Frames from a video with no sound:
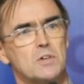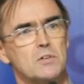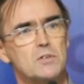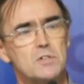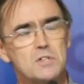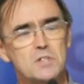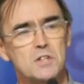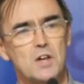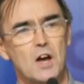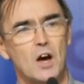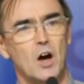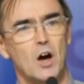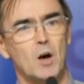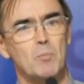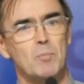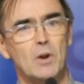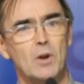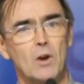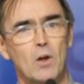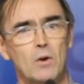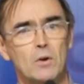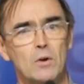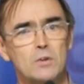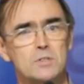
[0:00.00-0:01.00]
Now this car
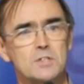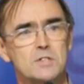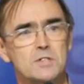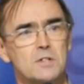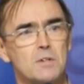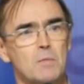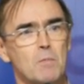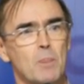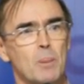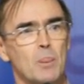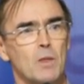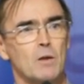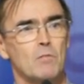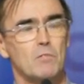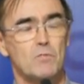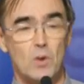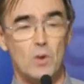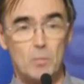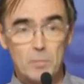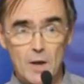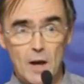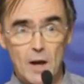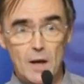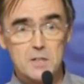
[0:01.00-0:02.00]
belongs,
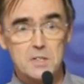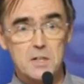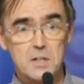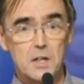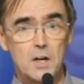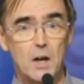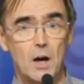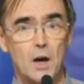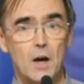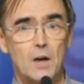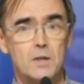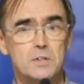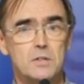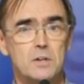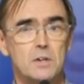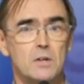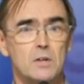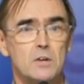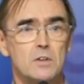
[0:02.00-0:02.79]
from the ID card,